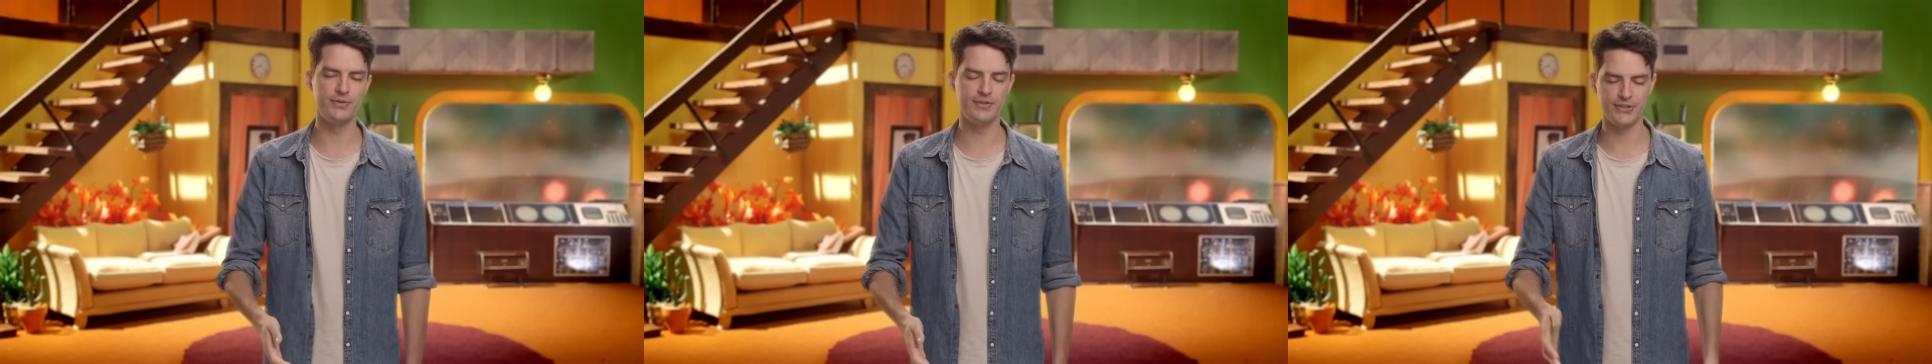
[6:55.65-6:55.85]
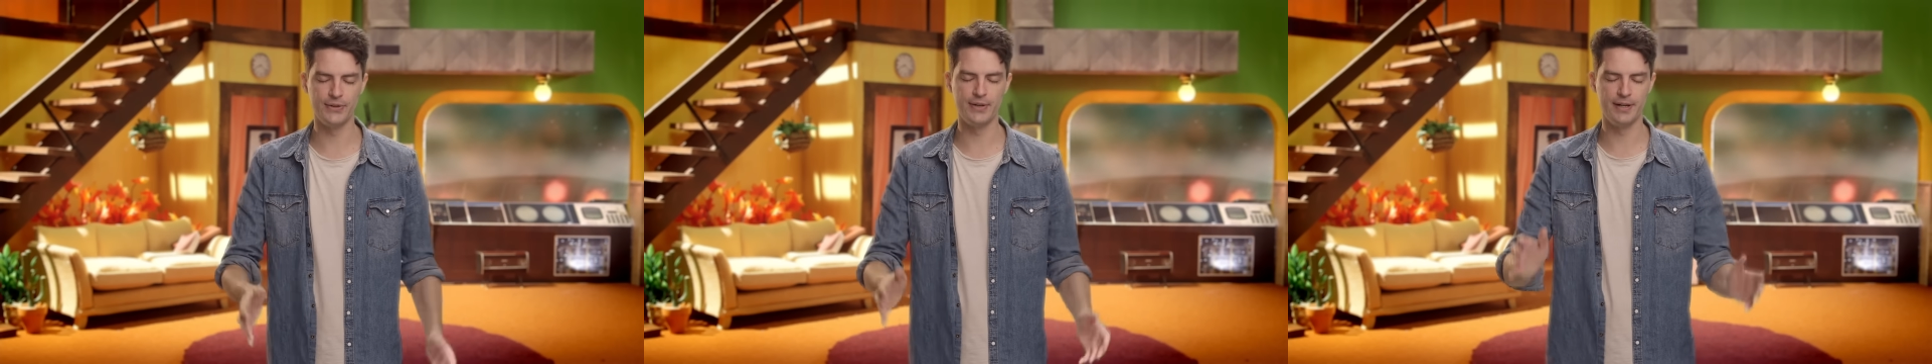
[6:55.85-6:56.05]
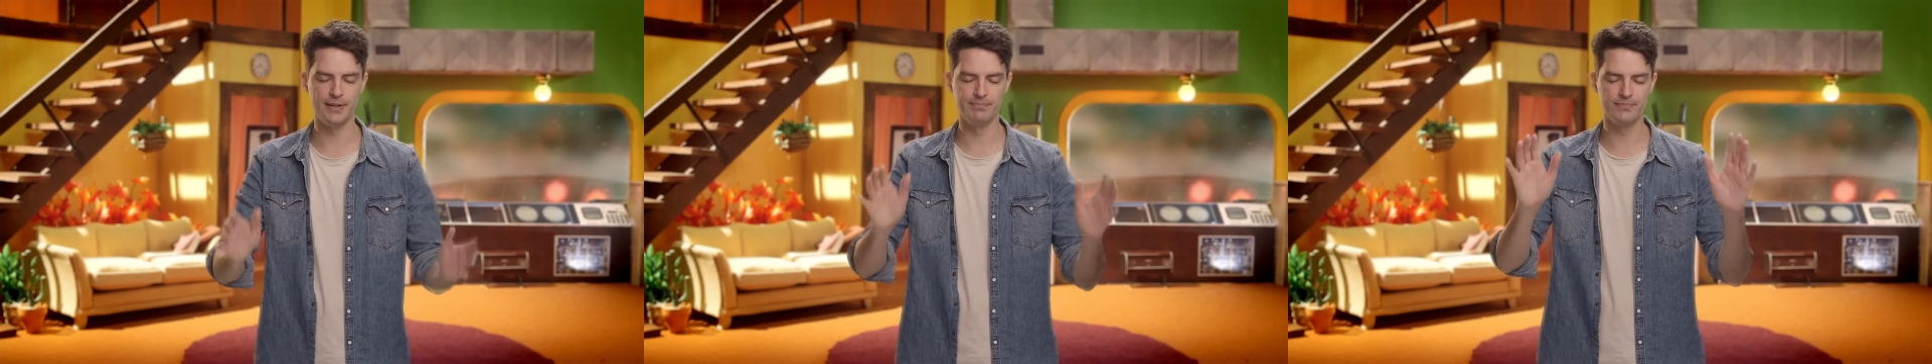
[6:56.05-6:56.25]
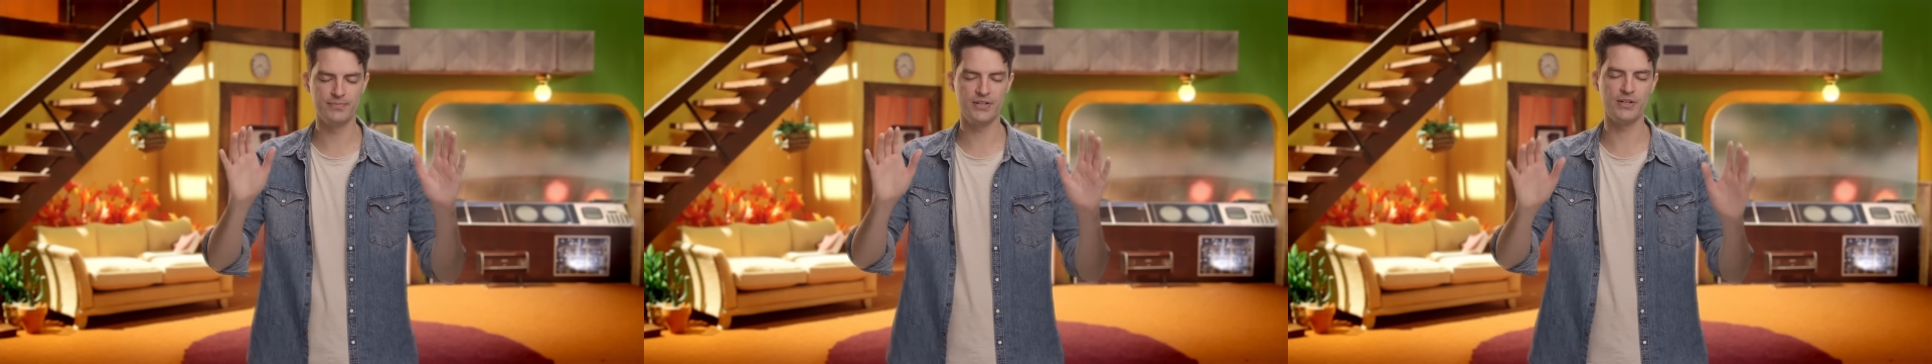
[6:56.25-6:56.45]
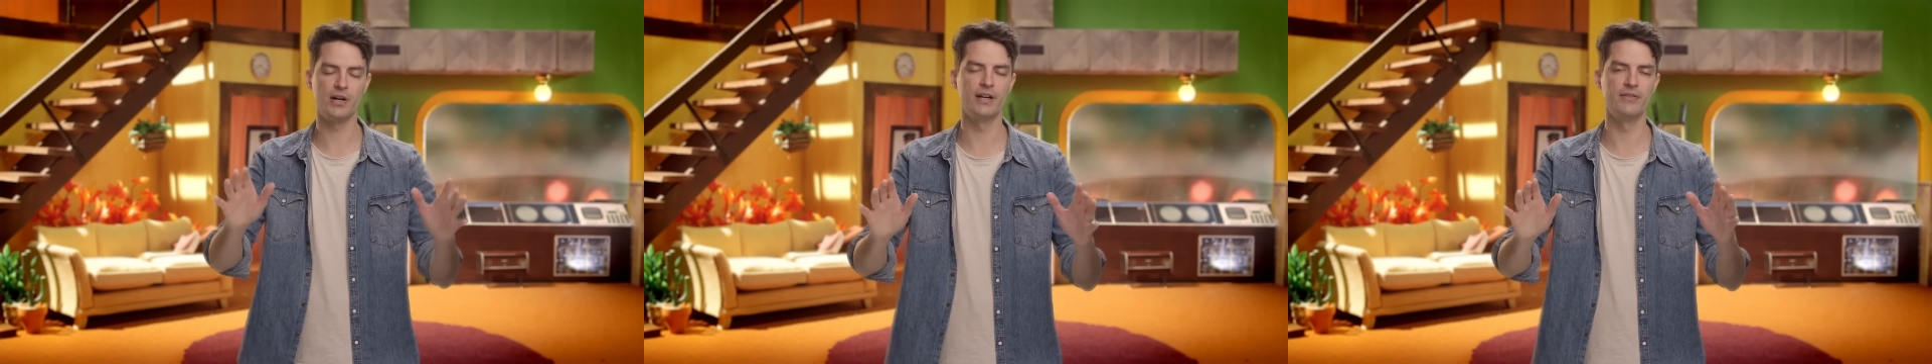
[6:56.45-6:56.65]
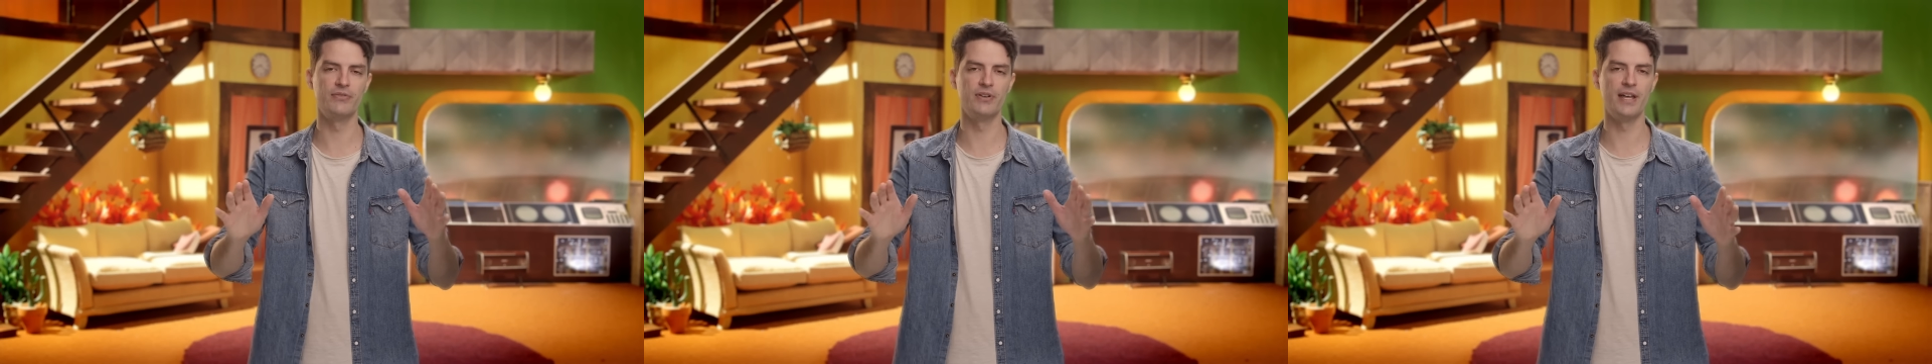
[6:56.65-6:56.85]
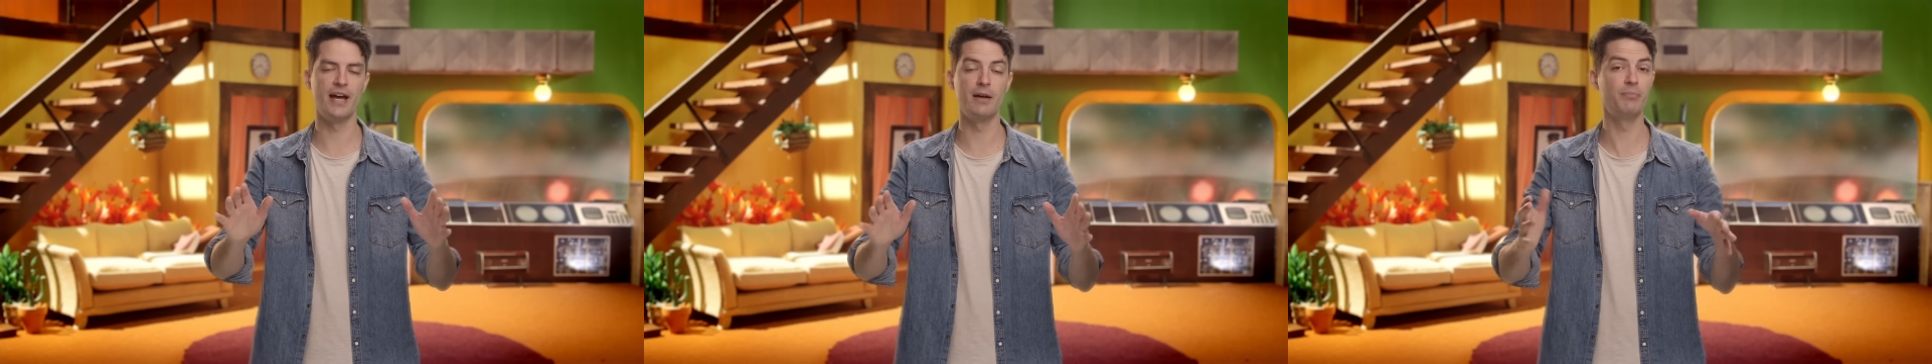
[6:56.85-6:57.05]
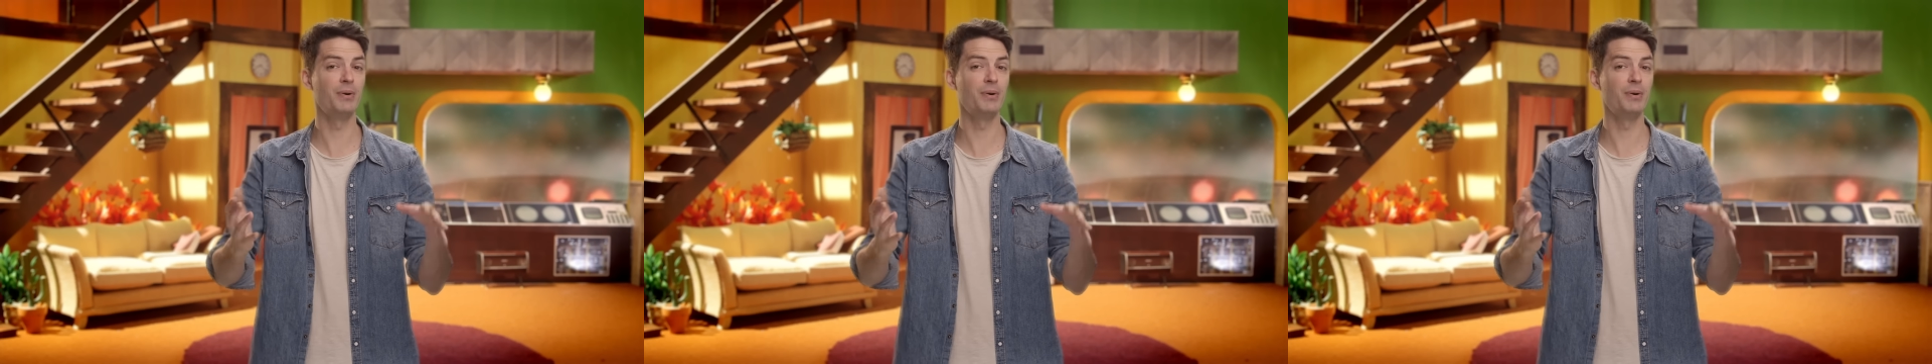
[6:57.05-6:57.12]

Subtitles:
so I'm sorry for that.